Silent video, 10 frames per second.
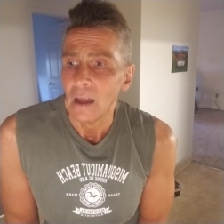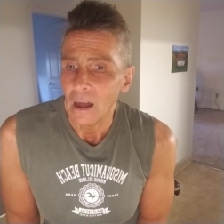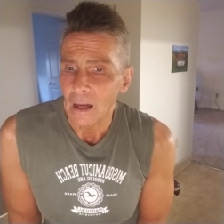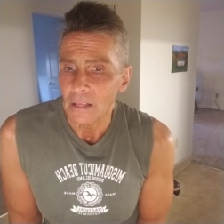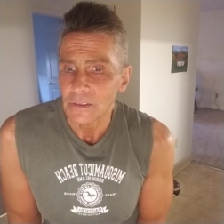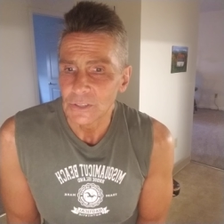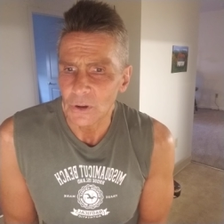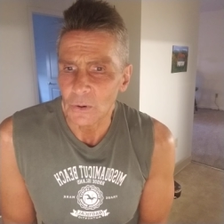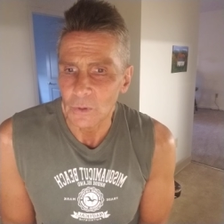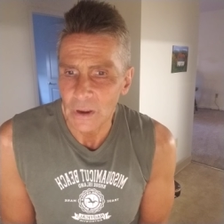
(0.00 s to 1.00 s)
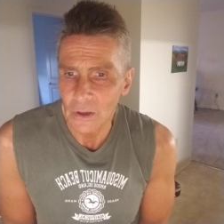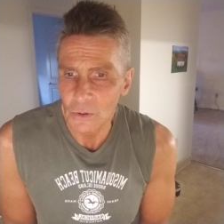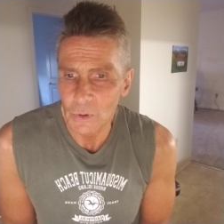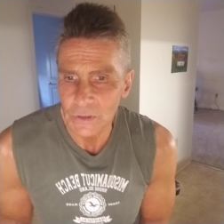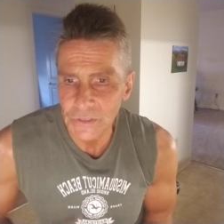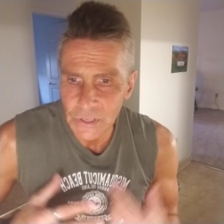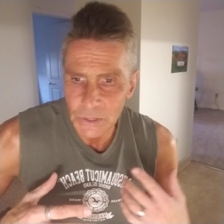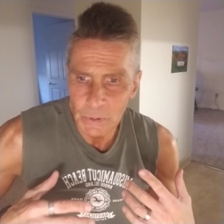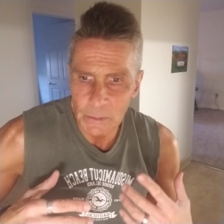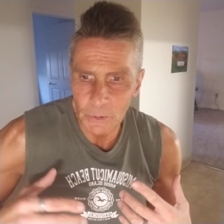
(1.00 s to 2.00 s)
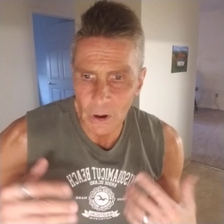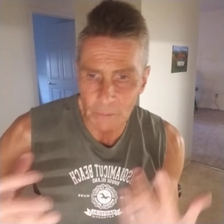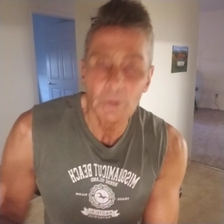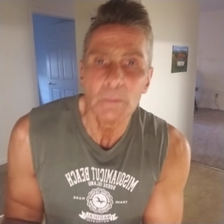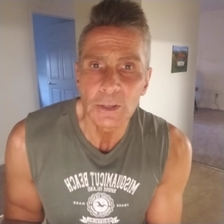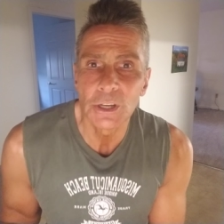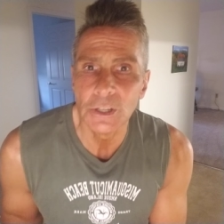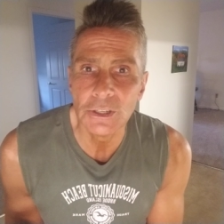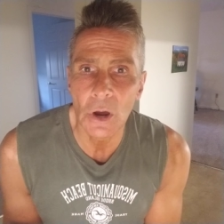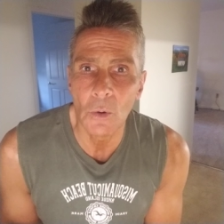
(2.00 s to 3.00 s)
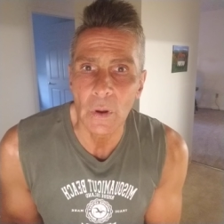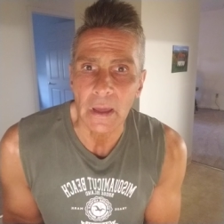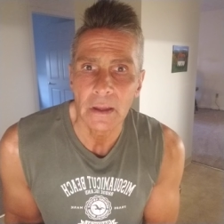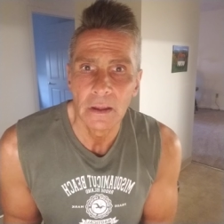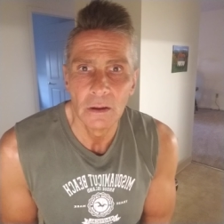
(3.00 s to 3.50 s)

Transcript: Uh, so, in other words, these people are pretty much condoning